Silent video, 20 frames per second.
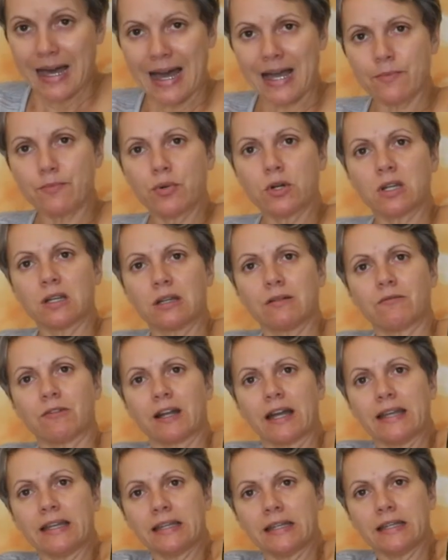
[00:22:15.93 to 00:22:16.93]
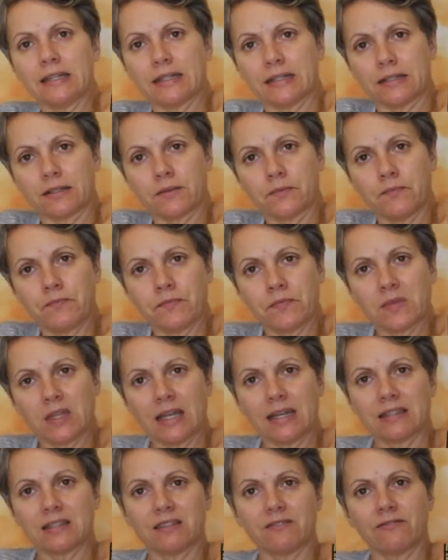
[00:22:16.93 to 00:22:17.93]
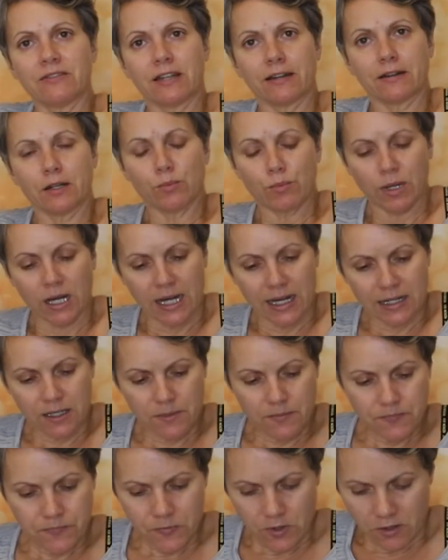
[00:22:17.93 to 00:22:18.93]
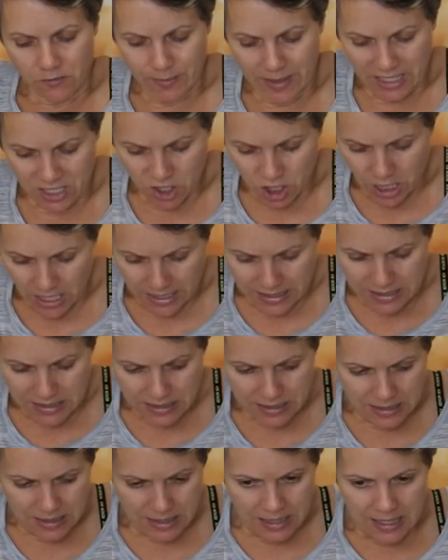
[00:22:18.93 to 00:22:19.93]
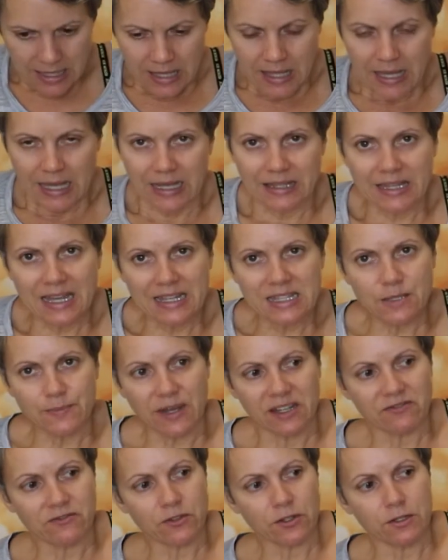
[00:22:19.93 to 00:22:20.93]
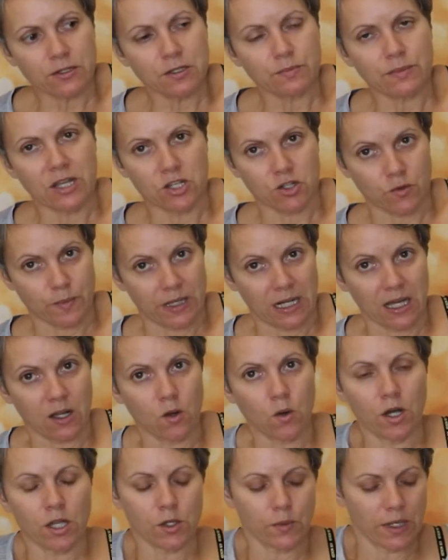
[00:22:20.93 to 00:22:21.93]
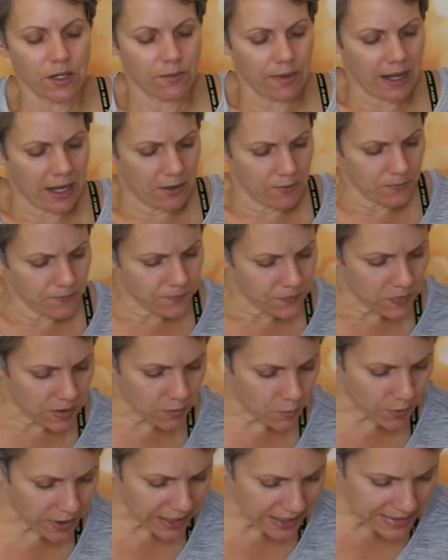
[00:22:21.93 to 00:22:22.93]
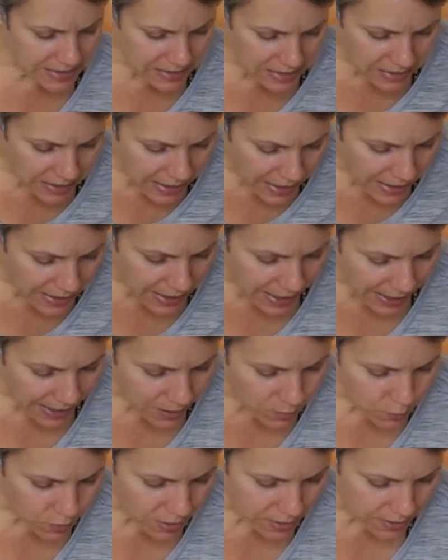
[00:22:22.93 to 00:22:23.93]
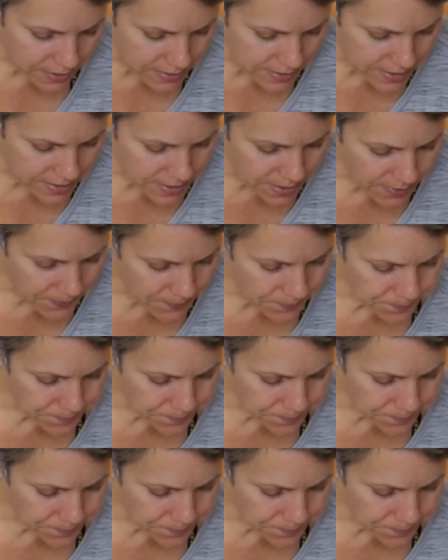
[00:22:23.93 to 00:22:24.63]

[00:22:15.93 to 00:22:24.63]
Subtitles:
I put it right here at the very bottom of my chest, and that's my first measurement. I go all the way around. And when I did that, I was